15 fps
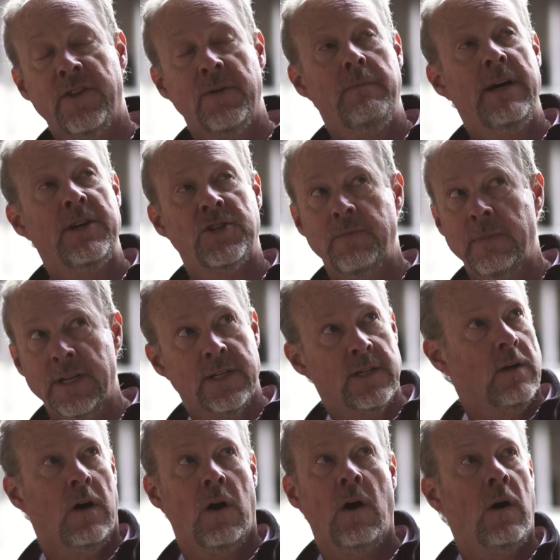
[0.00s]
the
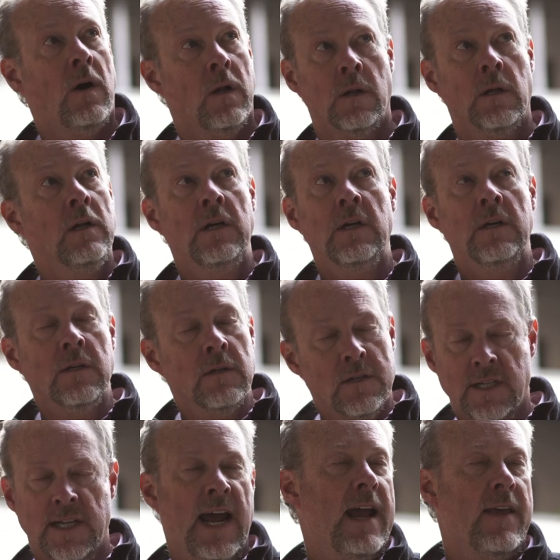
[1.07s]
measurements, all
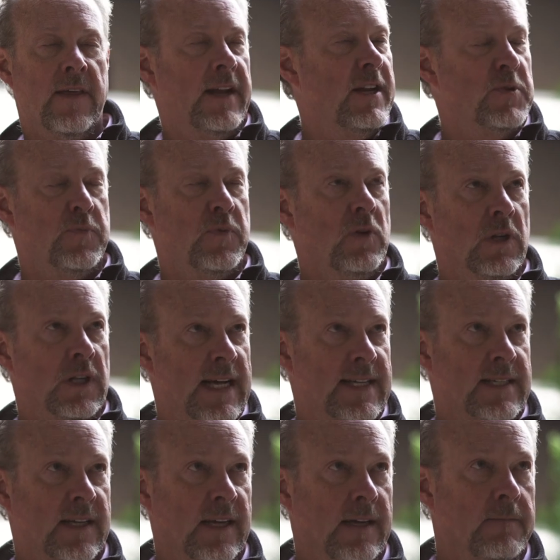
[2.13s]
say that it's
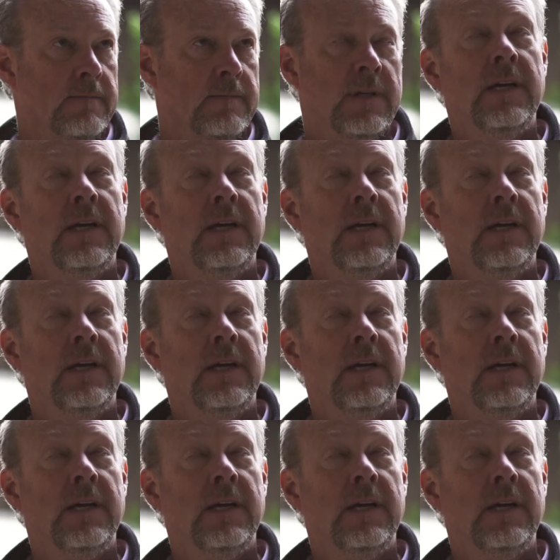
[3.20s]
Brunelleschi.